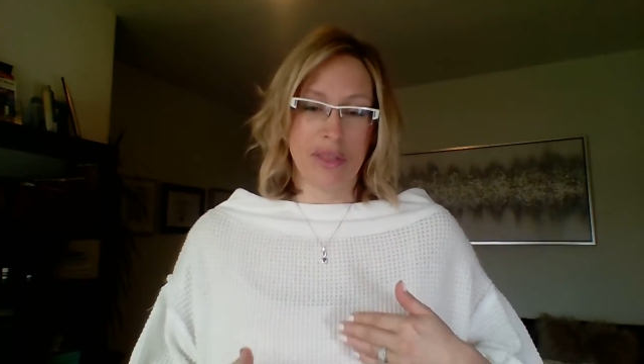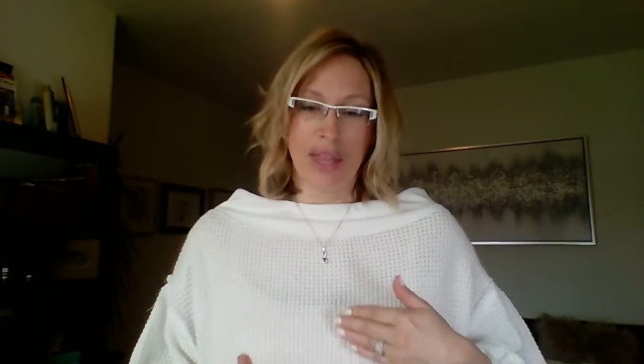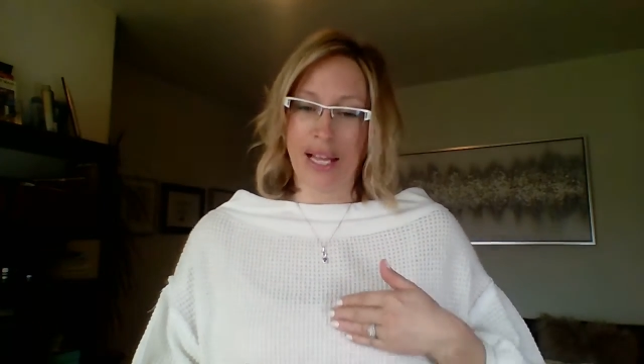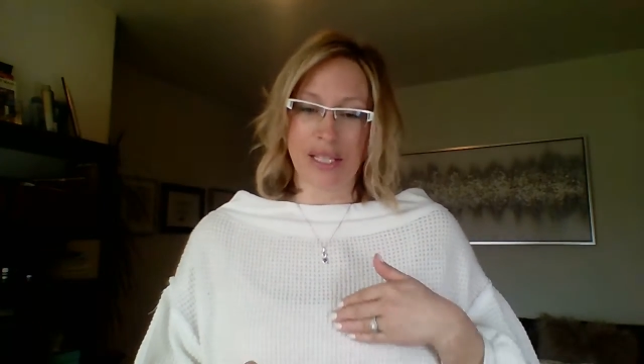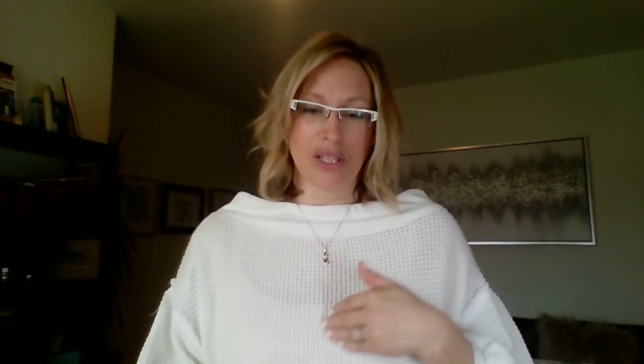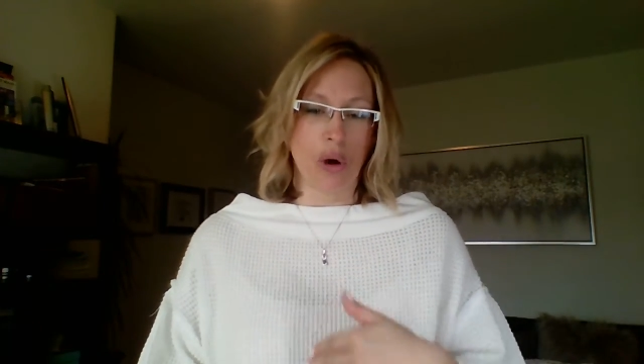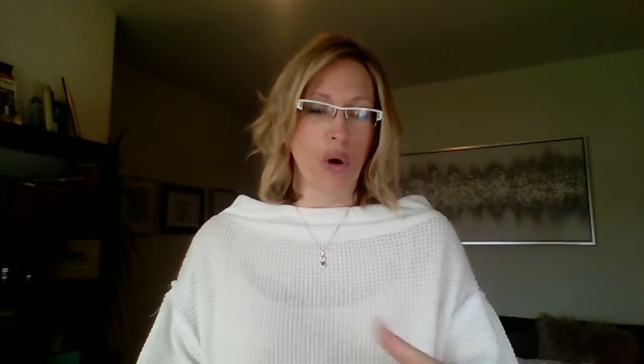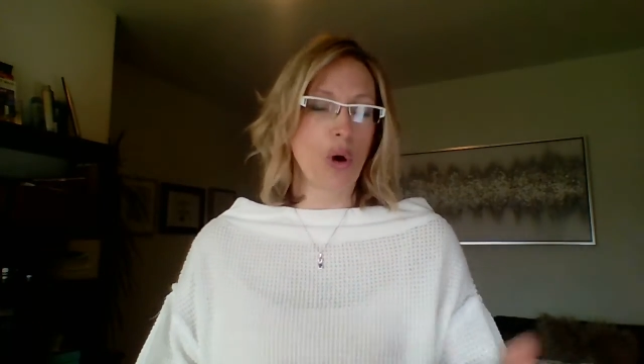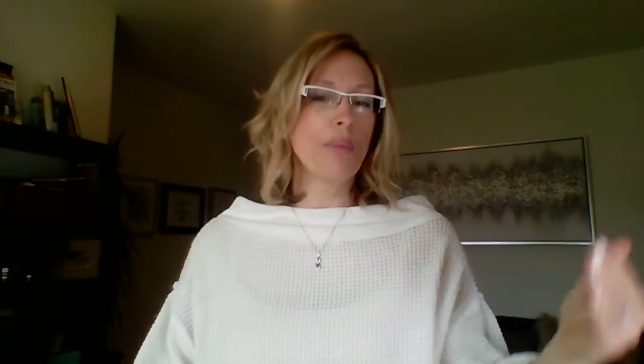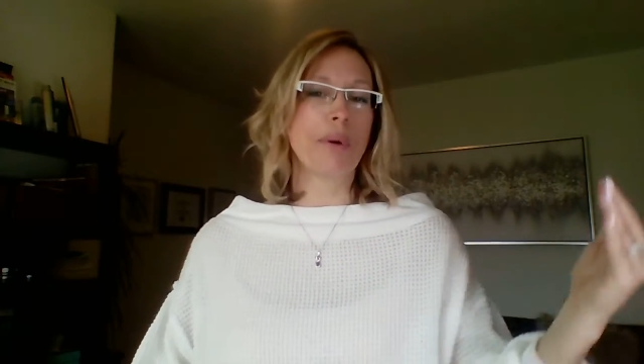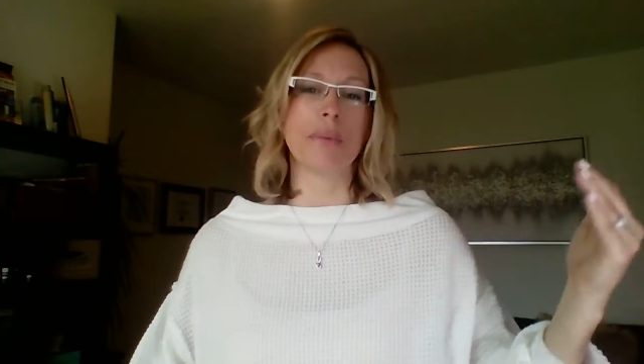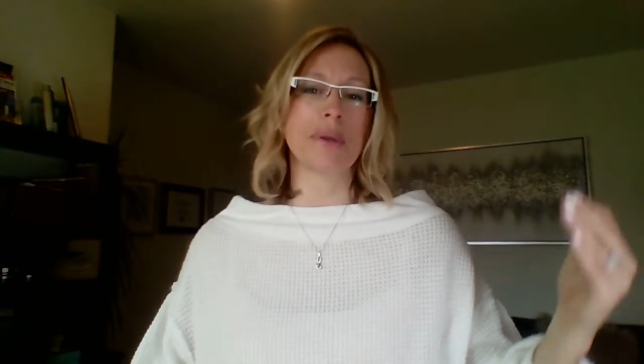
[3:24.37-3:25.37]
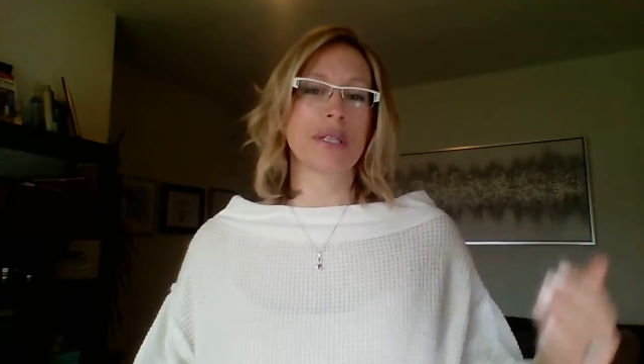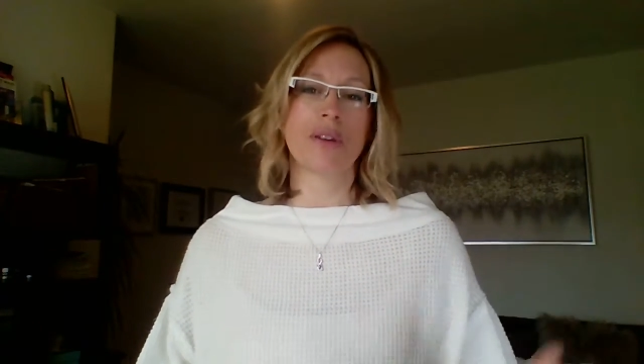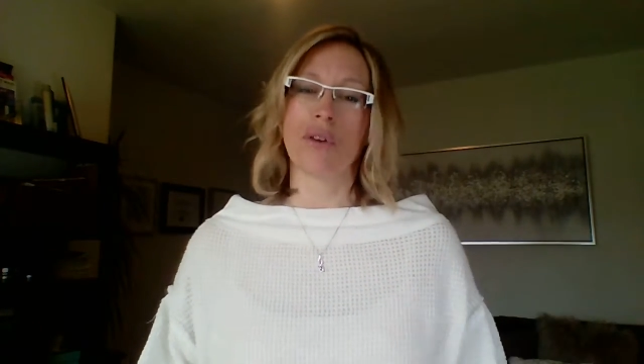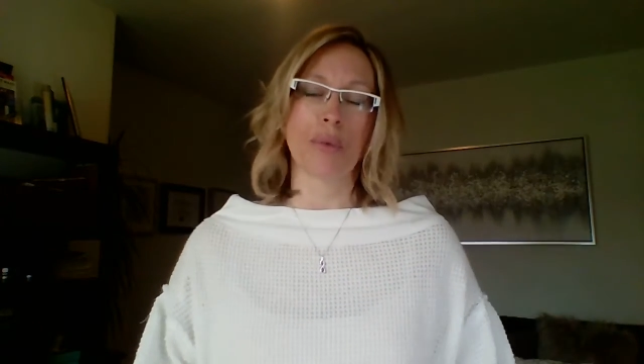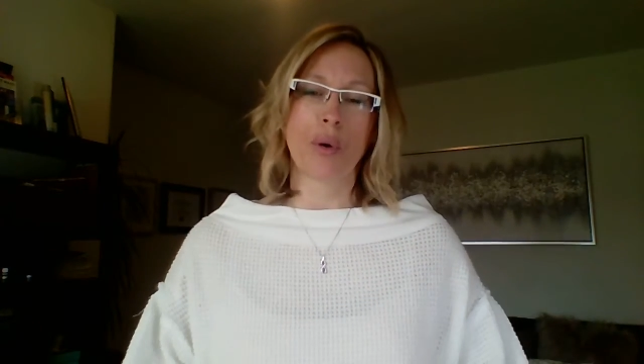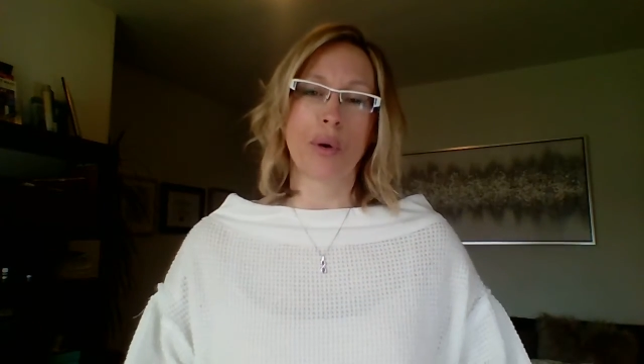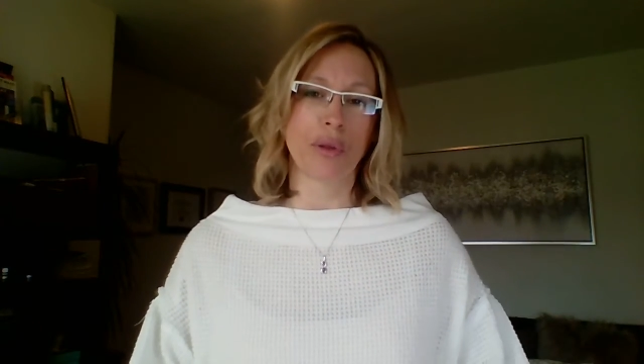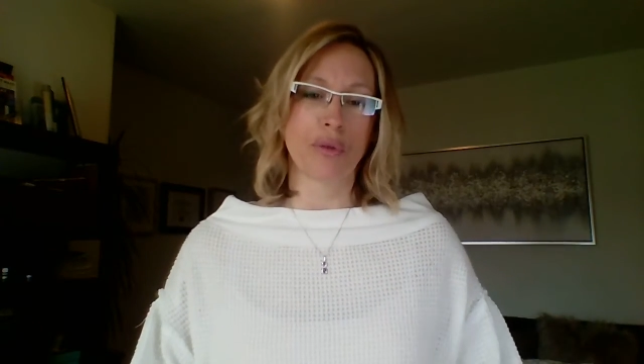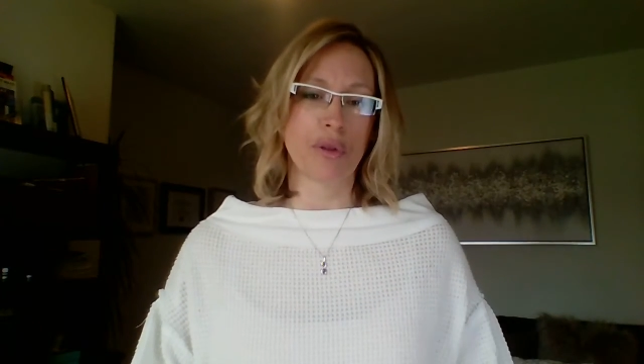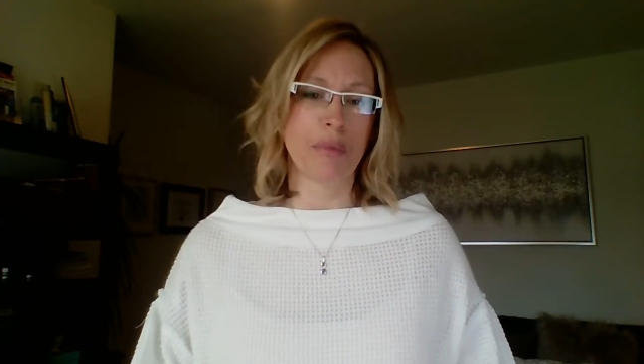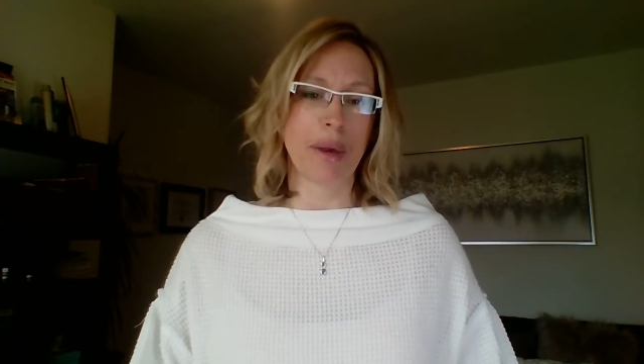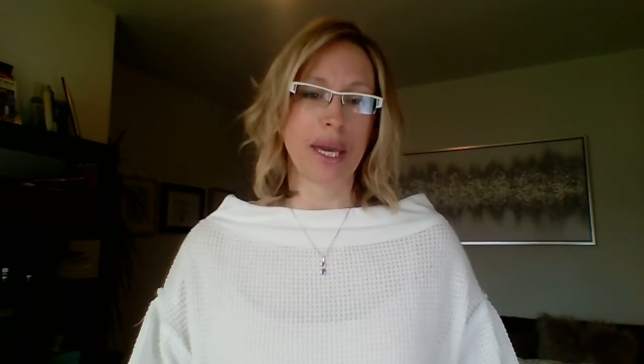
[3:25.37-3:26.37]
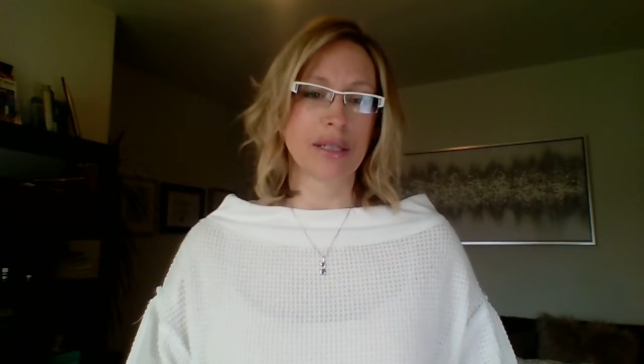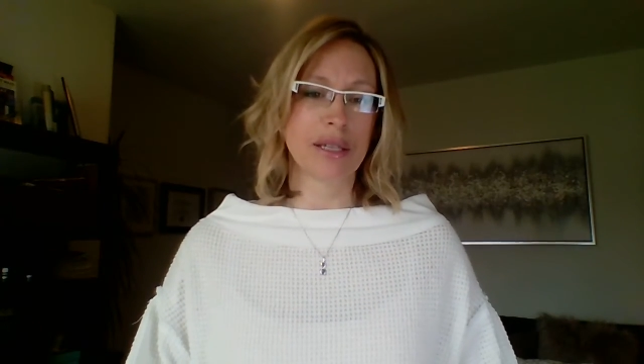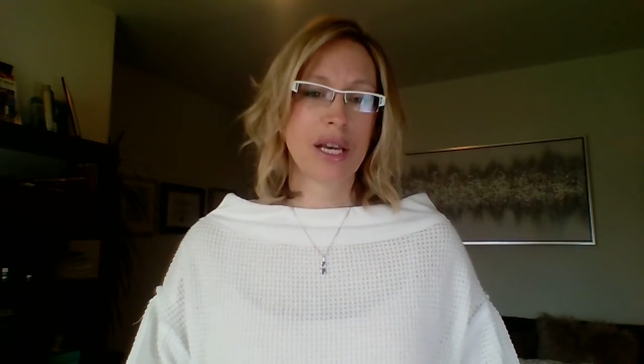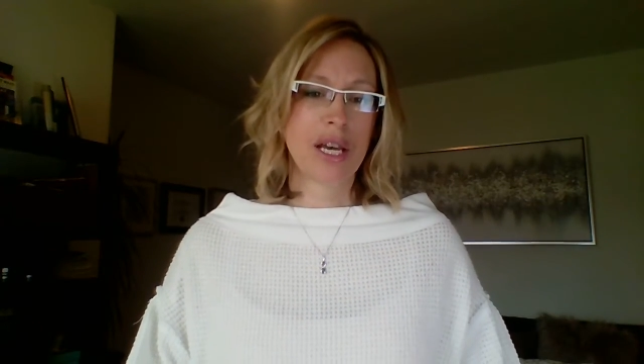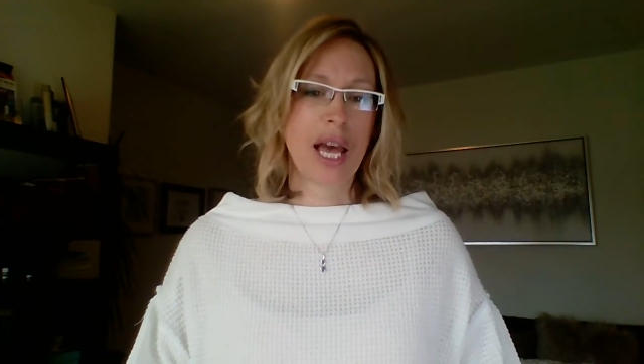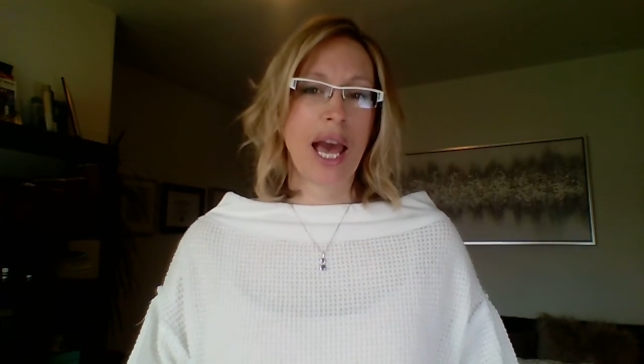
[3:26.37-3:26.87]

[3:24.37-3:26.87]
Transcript: that's the whole purpose of him going through the maze.